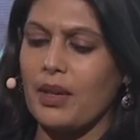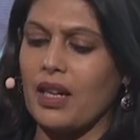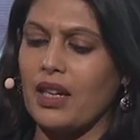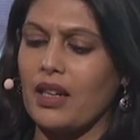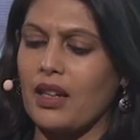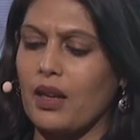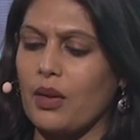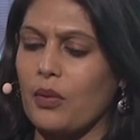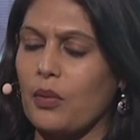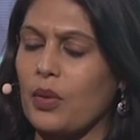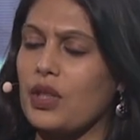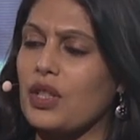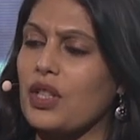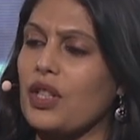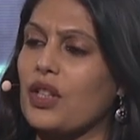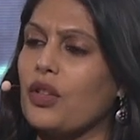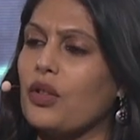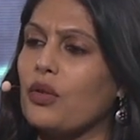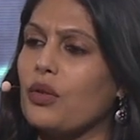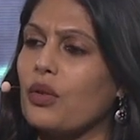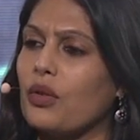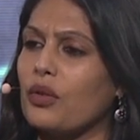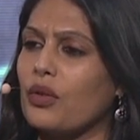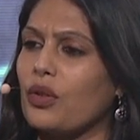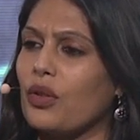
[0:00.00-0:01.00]
Banga, what are
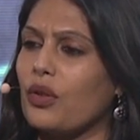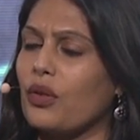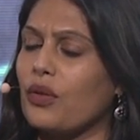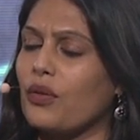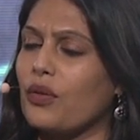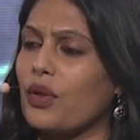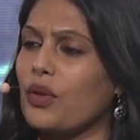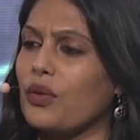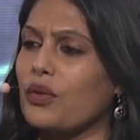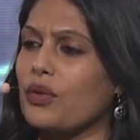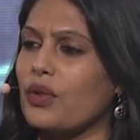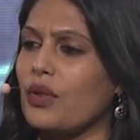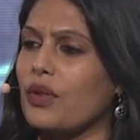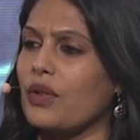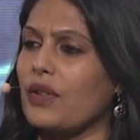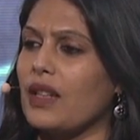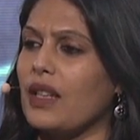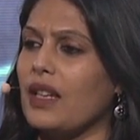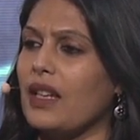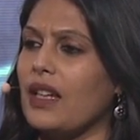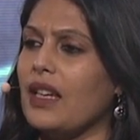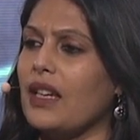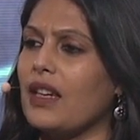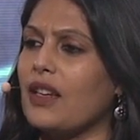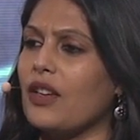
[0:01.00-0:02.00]
your views on
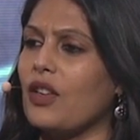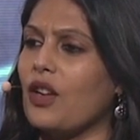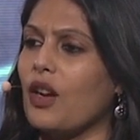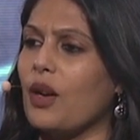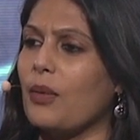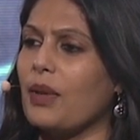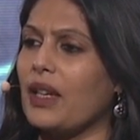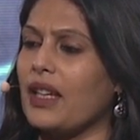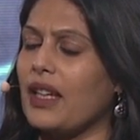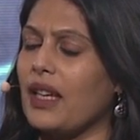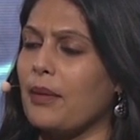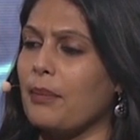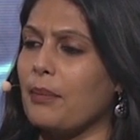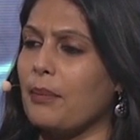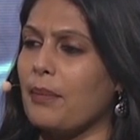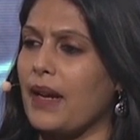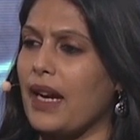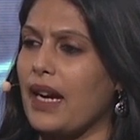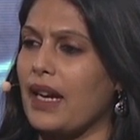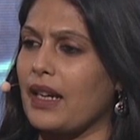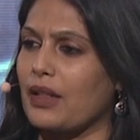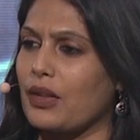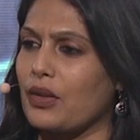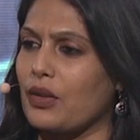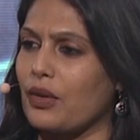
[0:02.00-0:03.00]
the economic
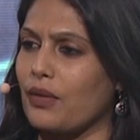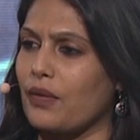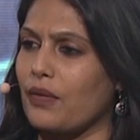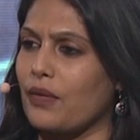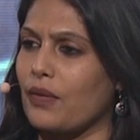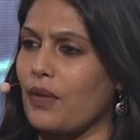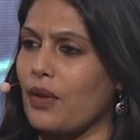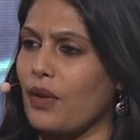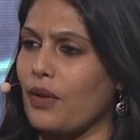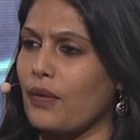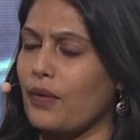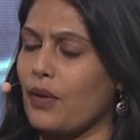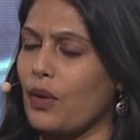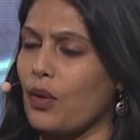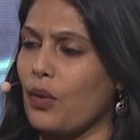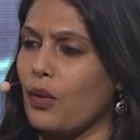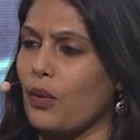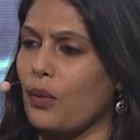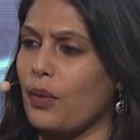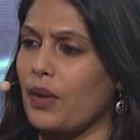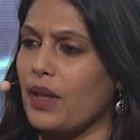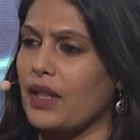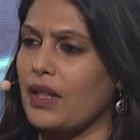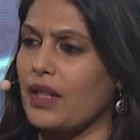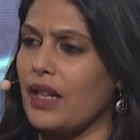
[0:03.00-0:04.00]
impact of
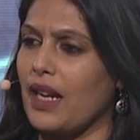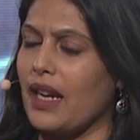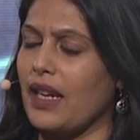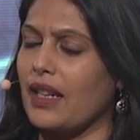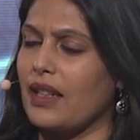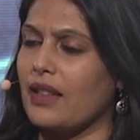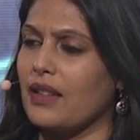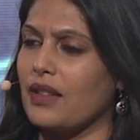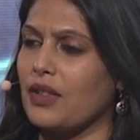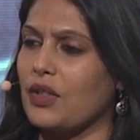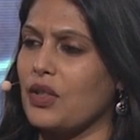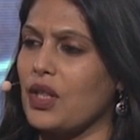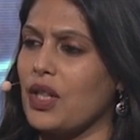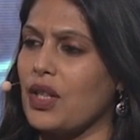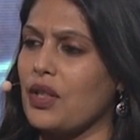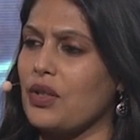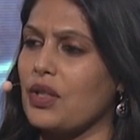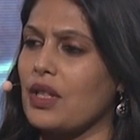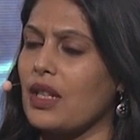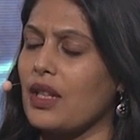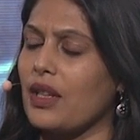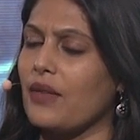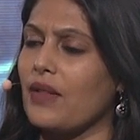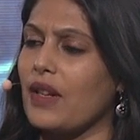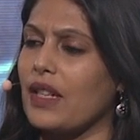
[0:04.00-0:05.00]
COVID and the
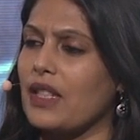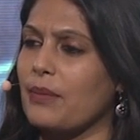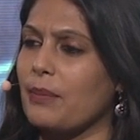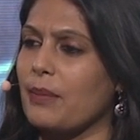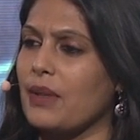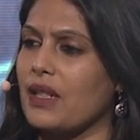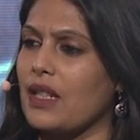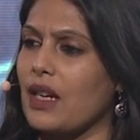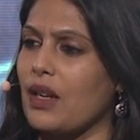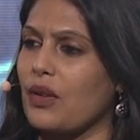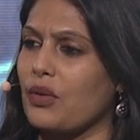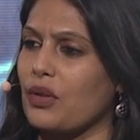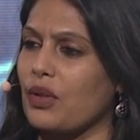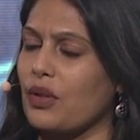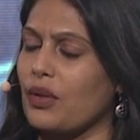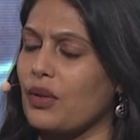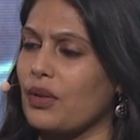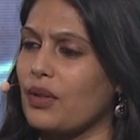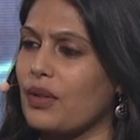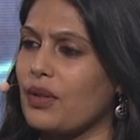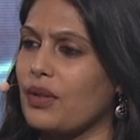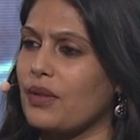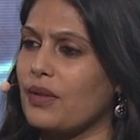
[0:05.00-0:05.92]
changing investment outlook?